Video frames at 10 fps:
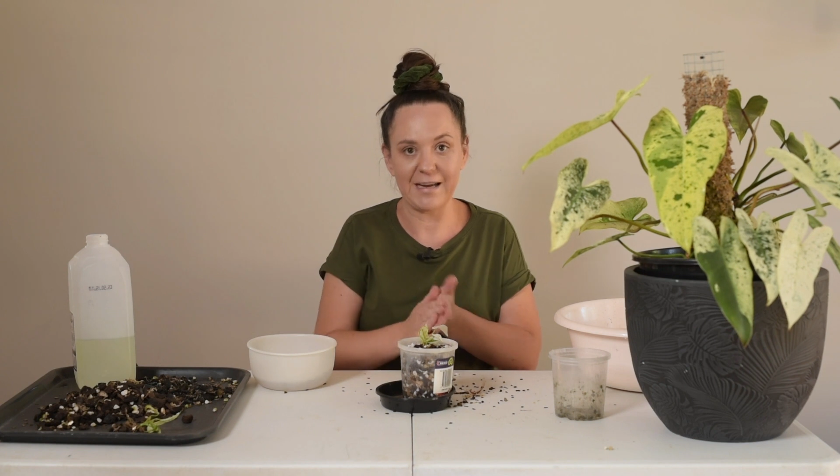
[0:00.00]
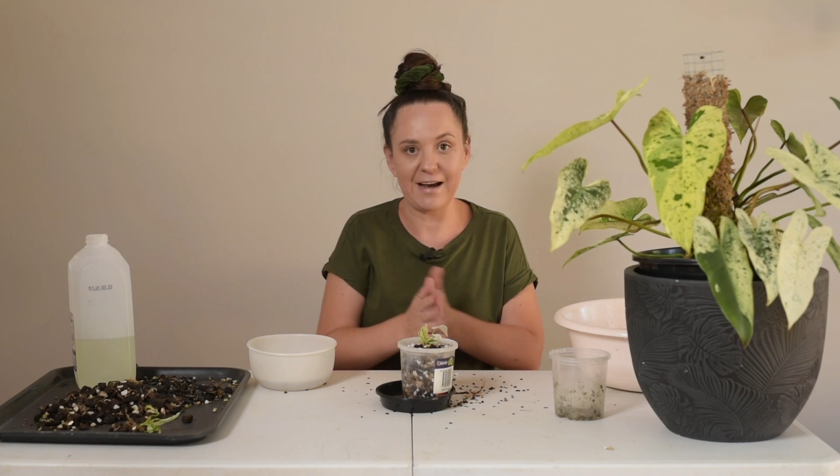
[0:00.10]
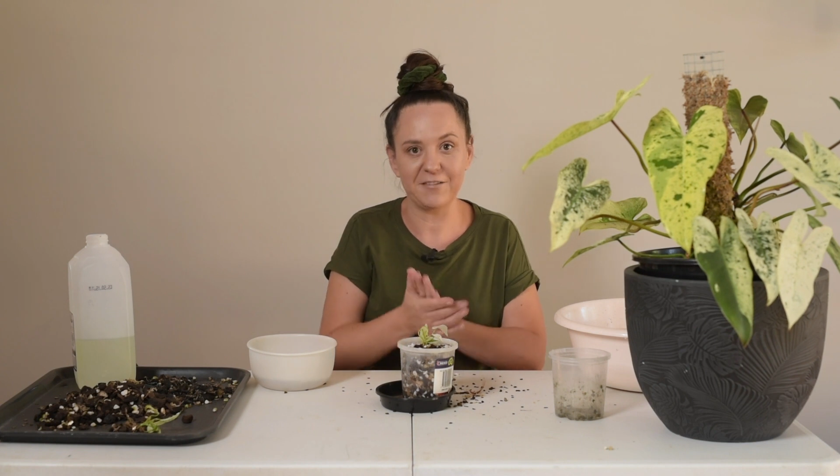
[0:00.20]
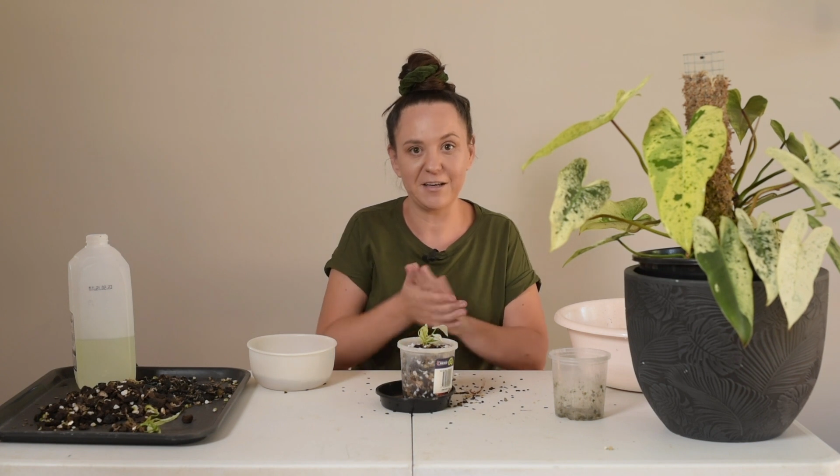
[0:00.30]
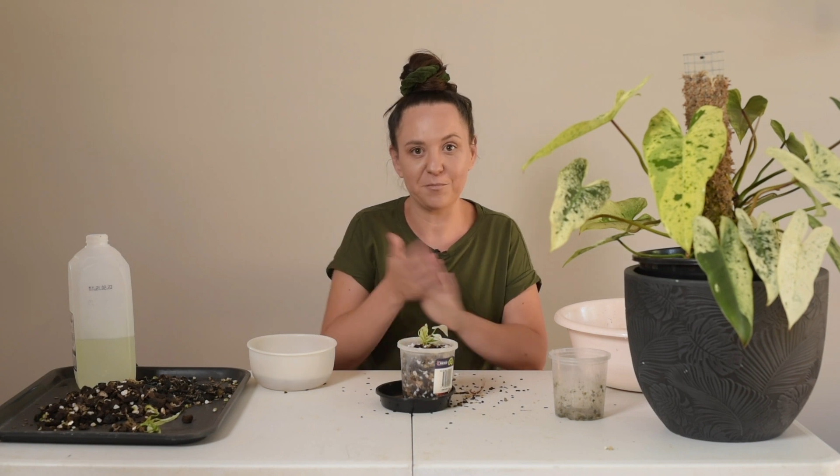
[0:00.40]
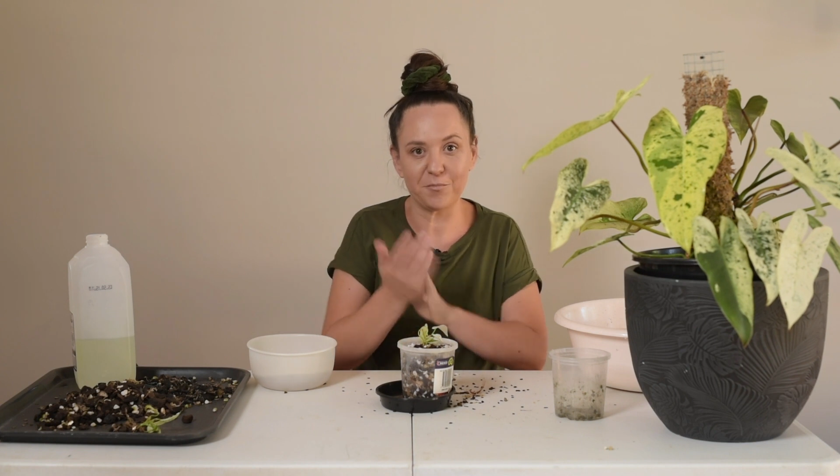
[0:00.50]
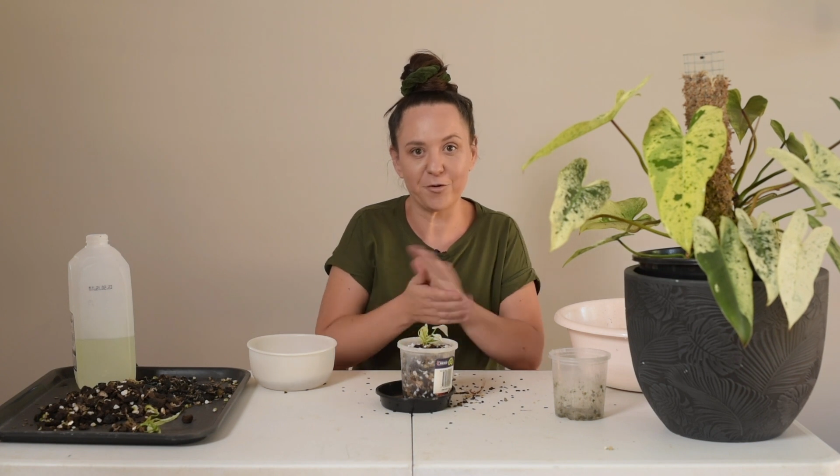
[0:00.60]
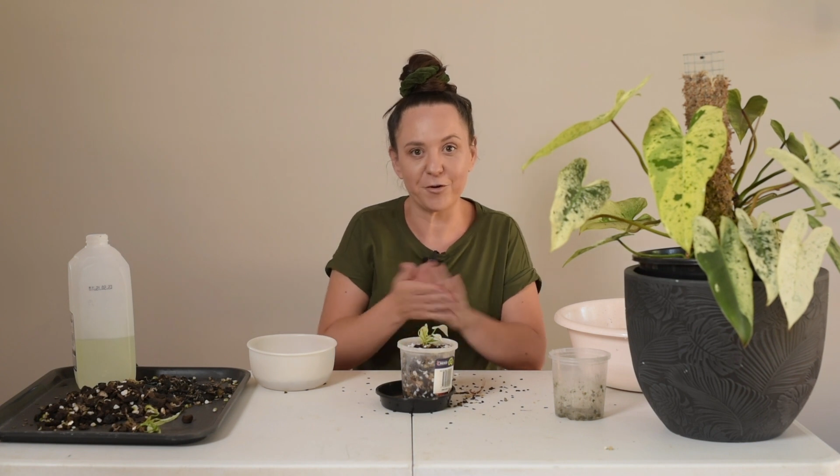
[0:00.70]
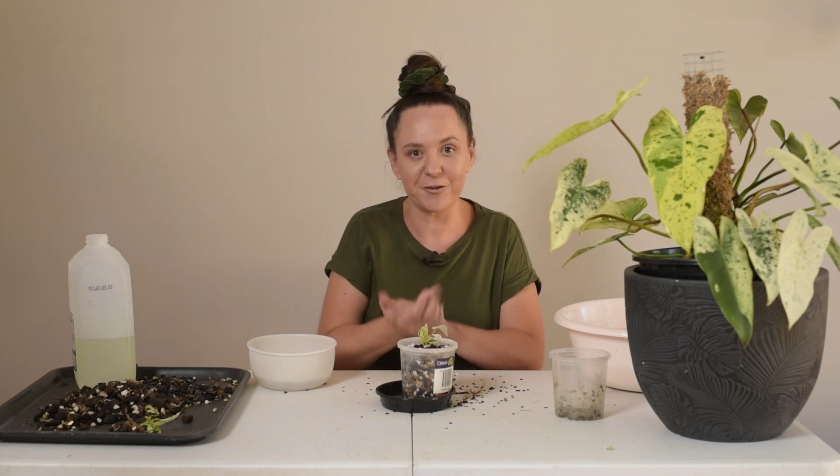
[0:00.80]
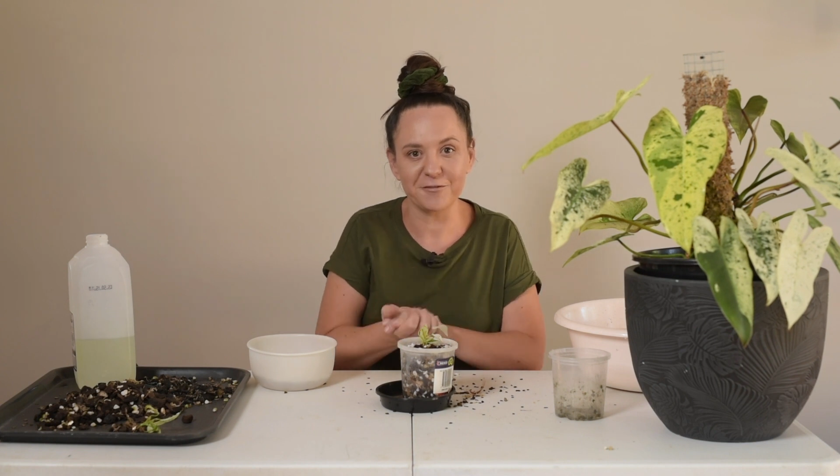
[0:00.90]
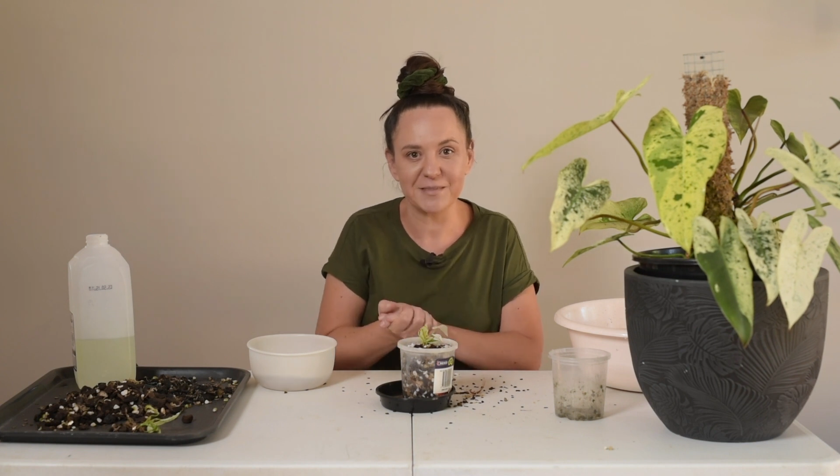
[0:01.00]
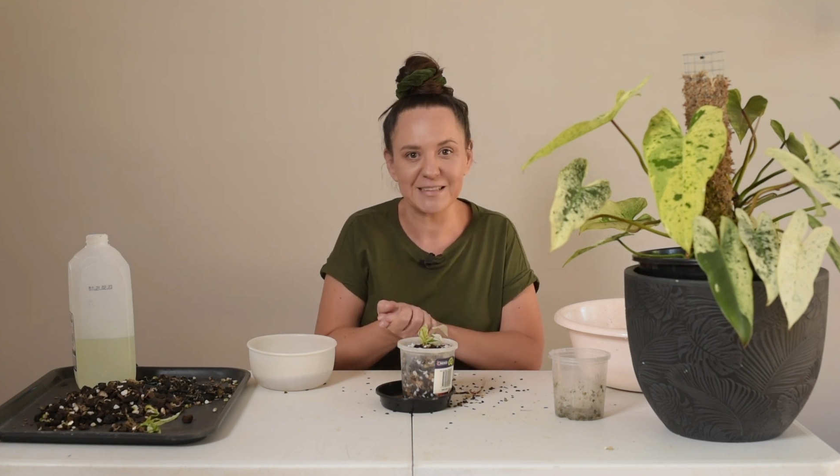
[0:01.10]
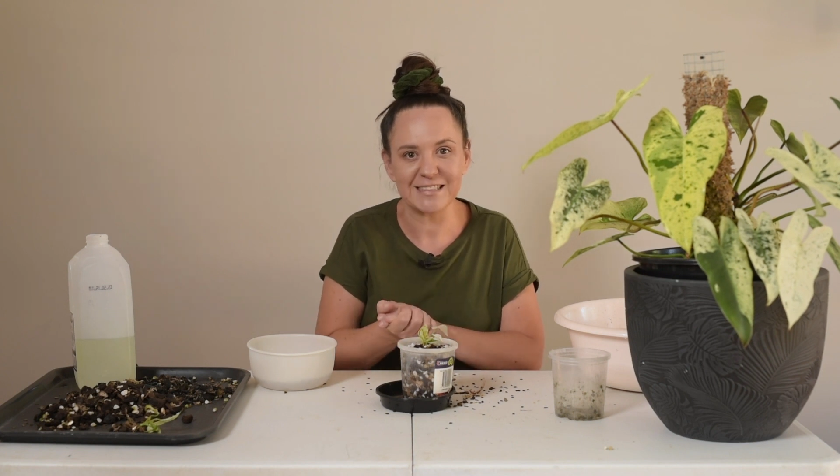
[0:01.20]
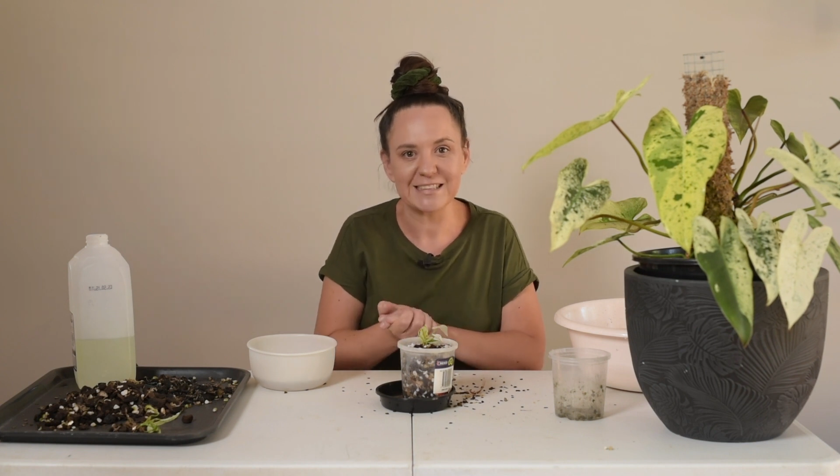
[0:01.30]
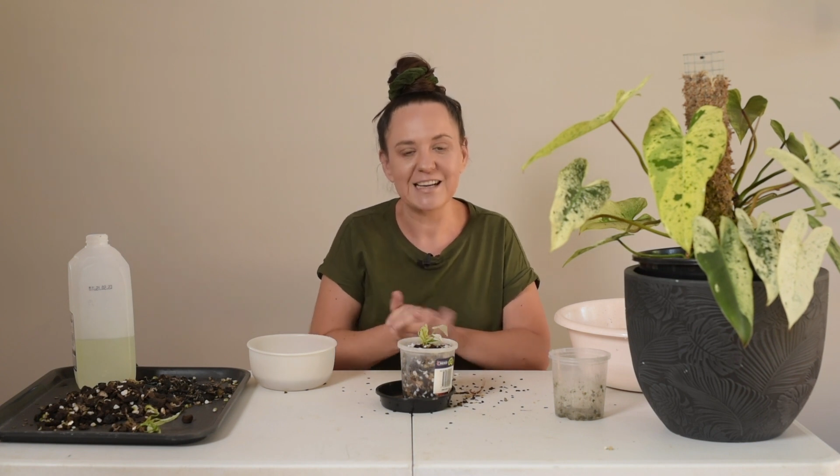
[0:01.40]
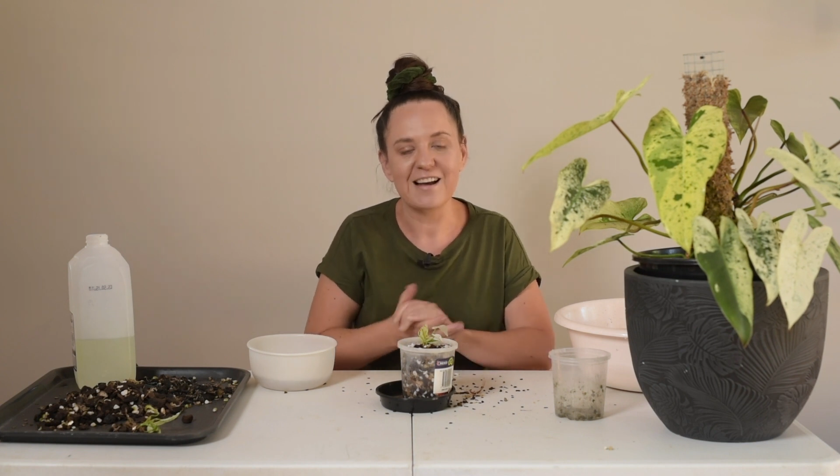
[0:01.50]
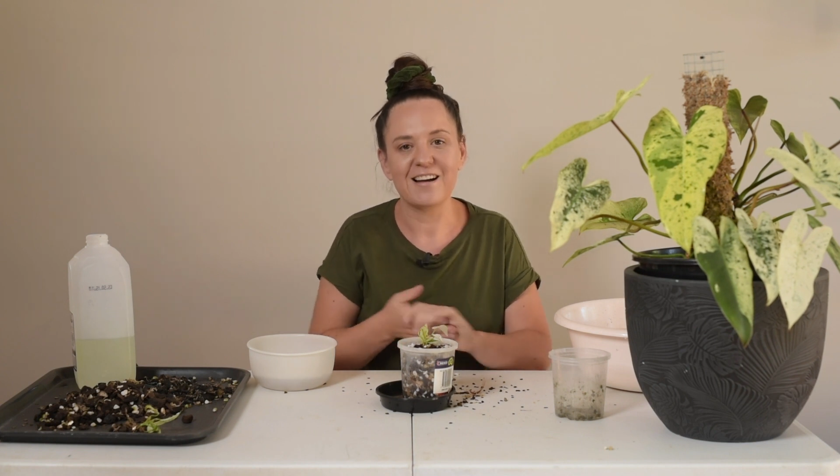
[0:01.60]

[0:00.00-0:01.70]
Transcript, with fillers: we have an improvement,